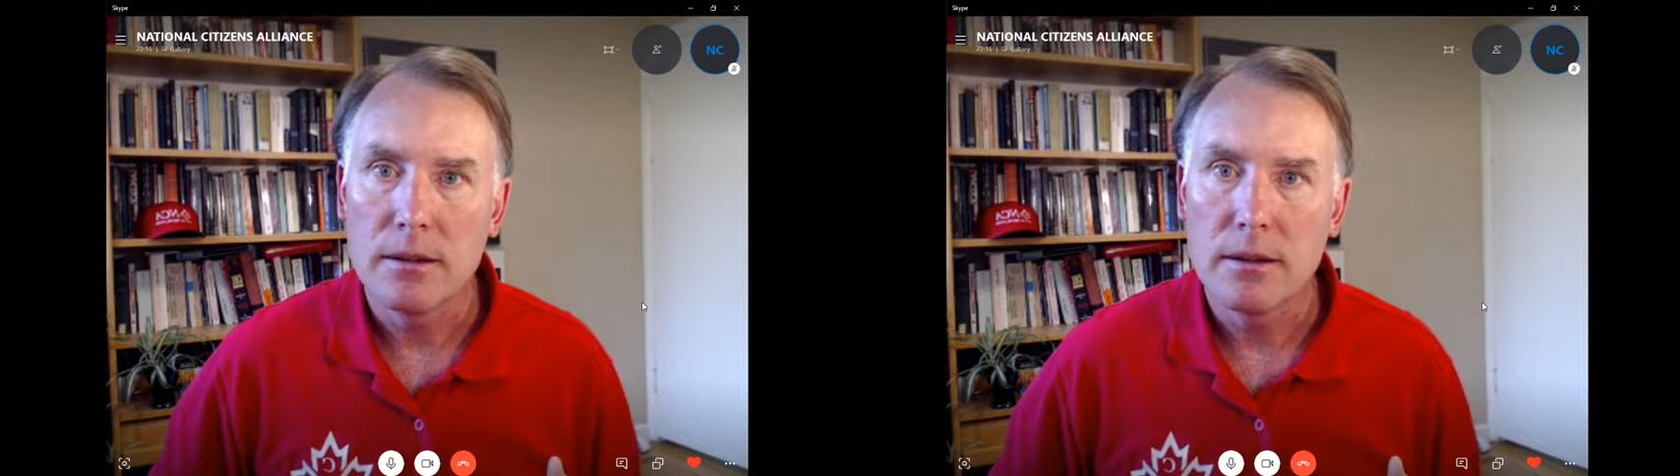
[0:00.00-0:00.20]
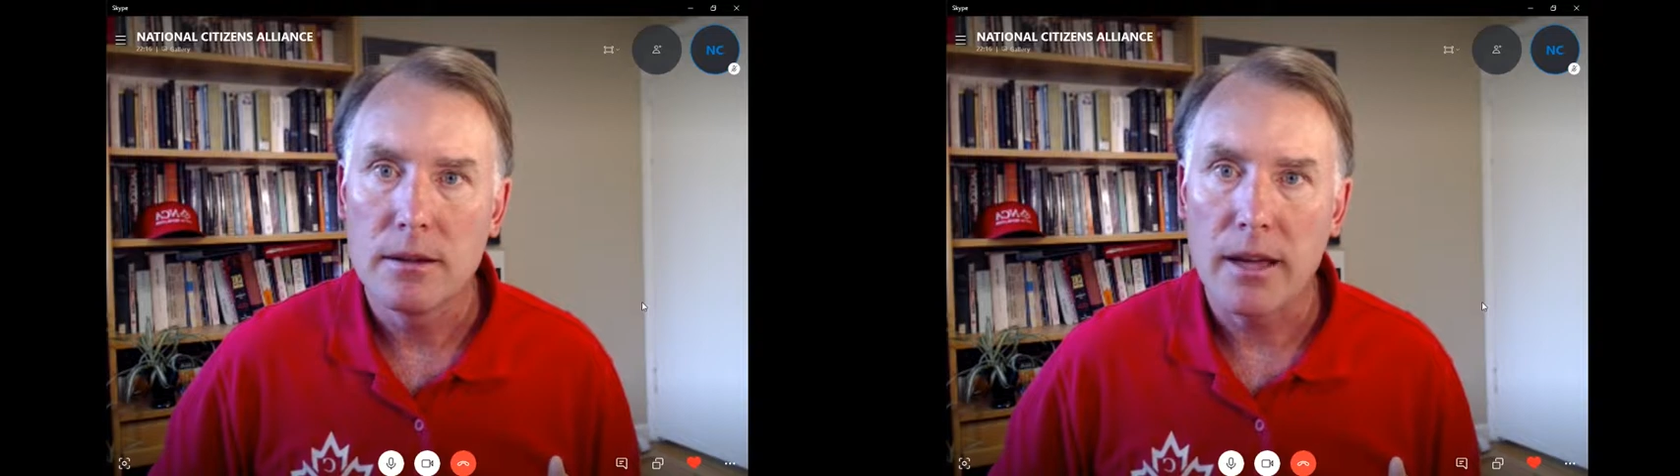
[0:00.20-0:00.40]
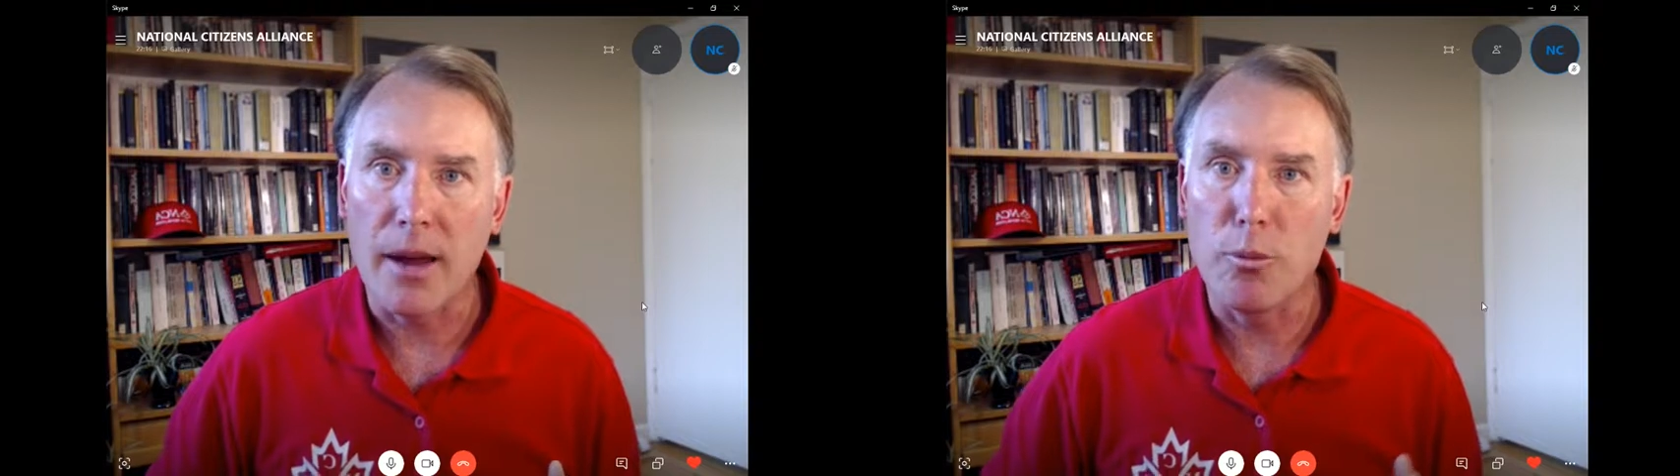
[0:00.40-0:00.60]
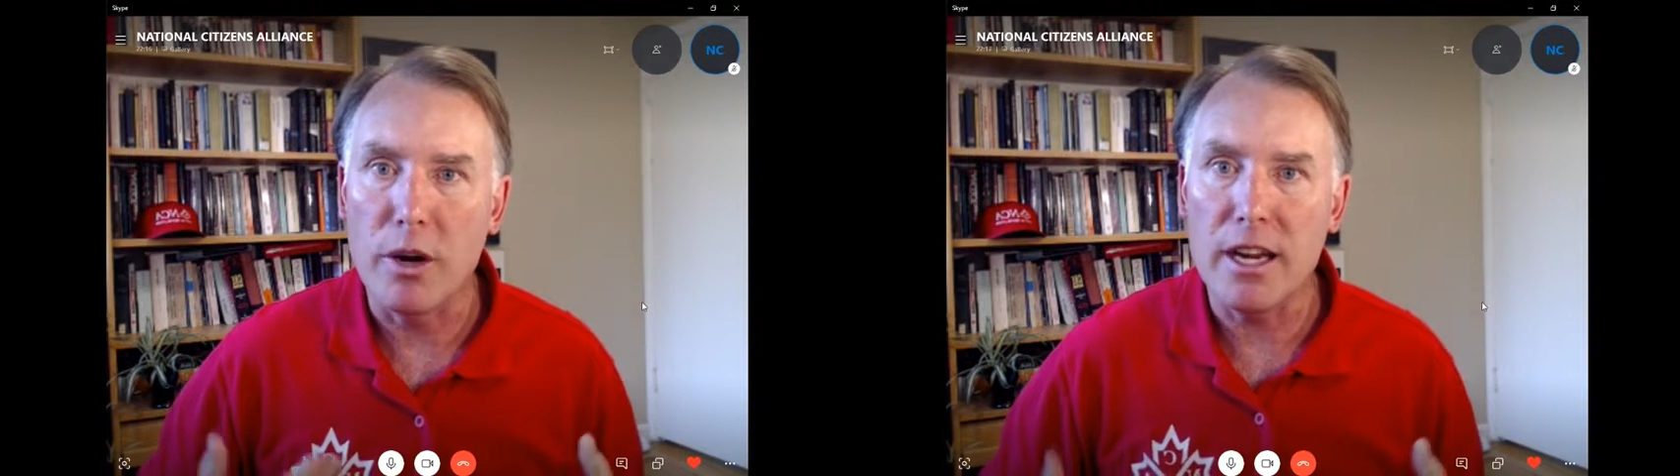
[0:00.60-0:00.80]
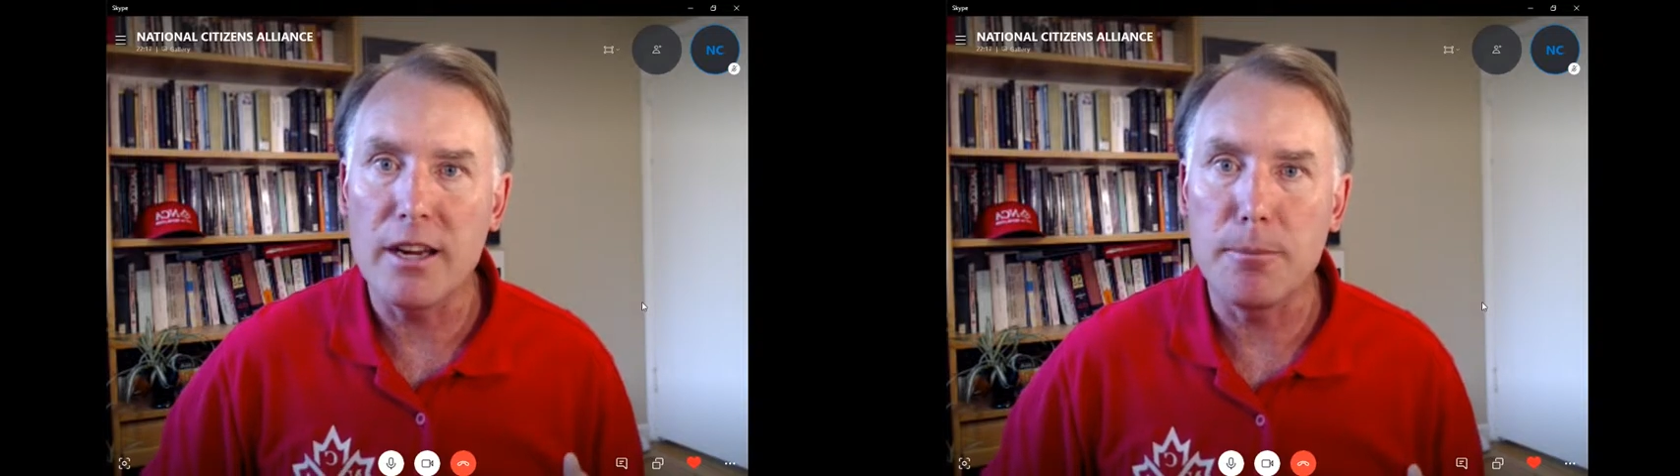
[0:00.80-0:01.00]
And
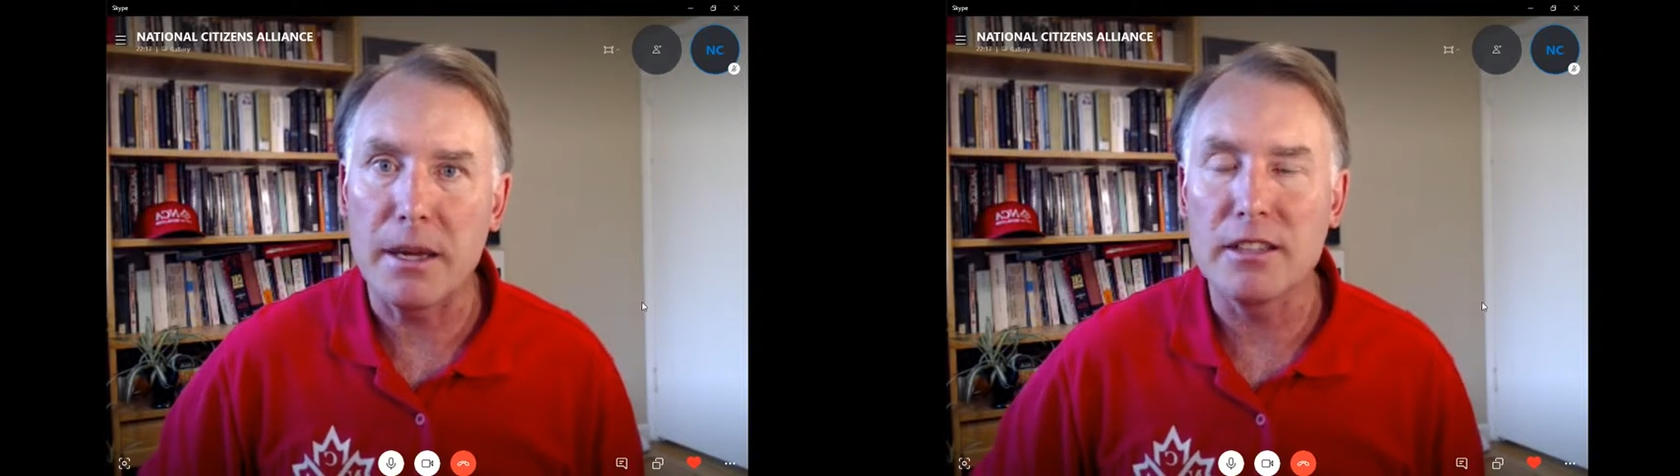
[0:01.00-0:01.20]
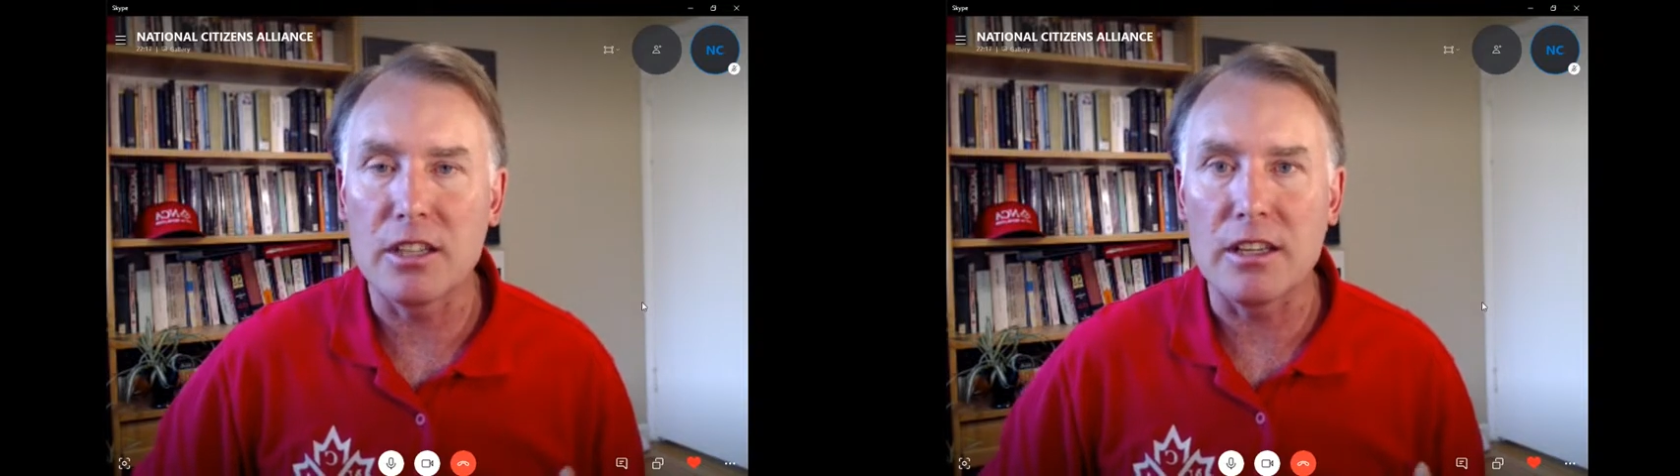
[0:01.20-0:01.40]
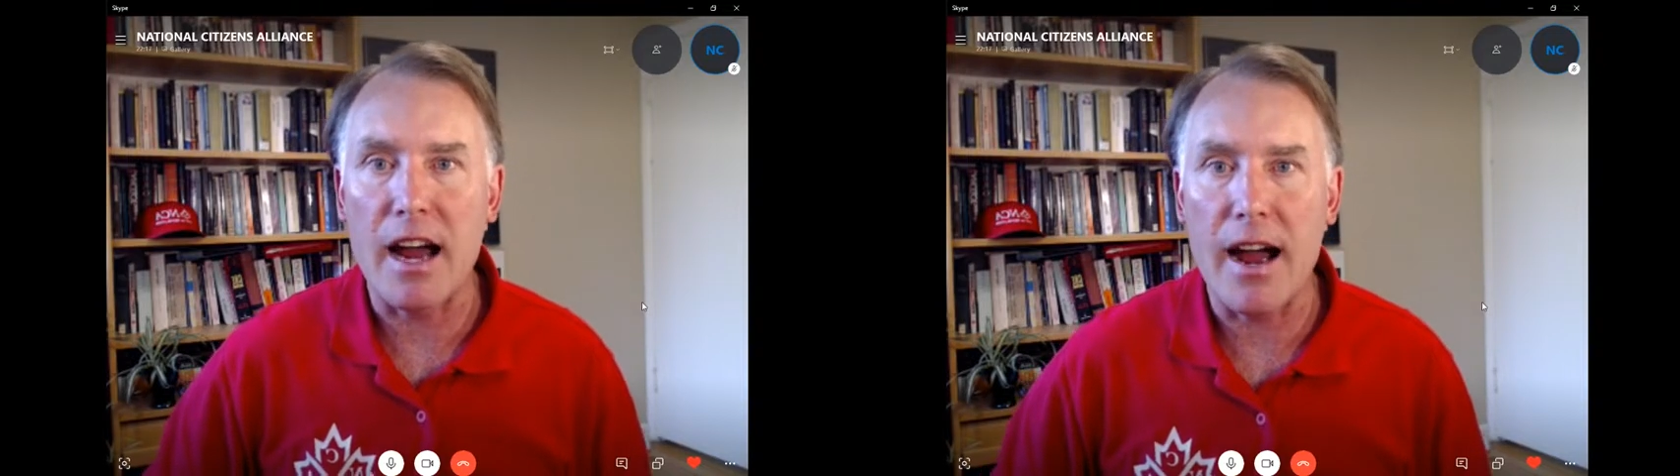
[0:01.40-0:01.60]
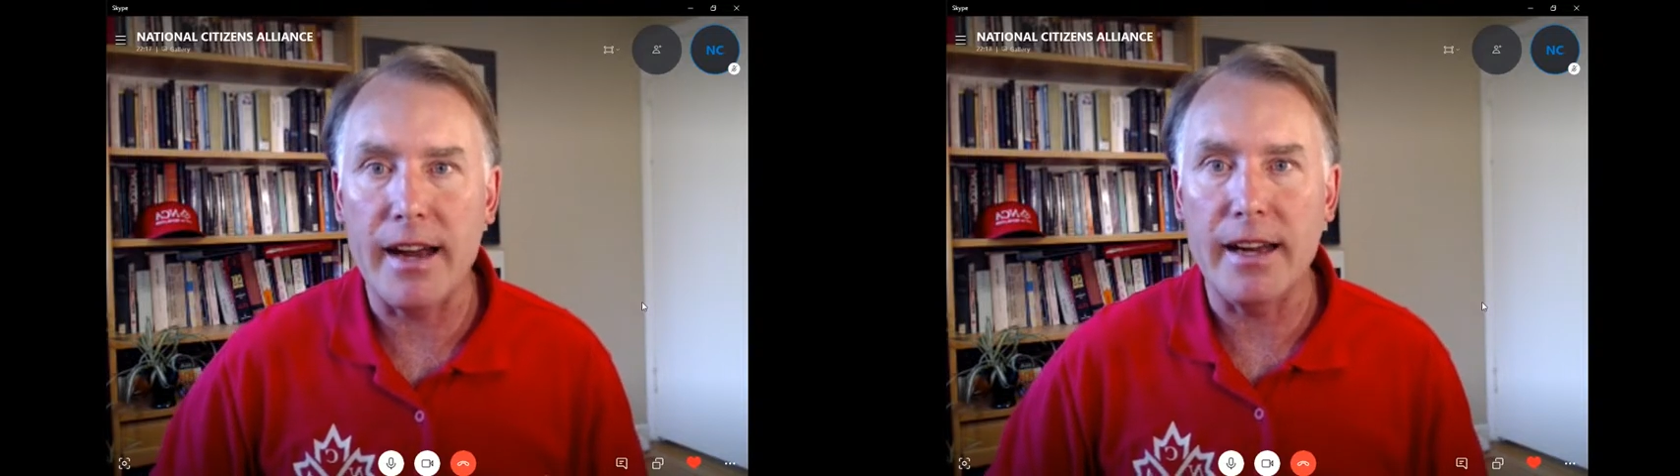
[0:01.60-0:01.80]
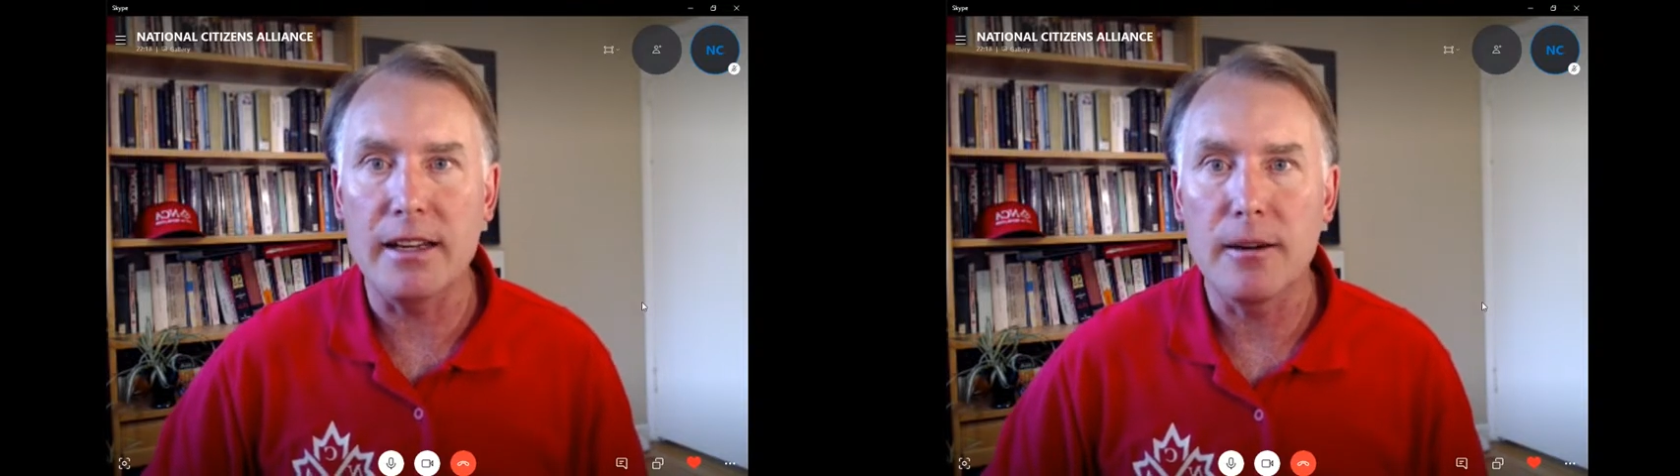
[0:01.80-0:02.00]
we've been denied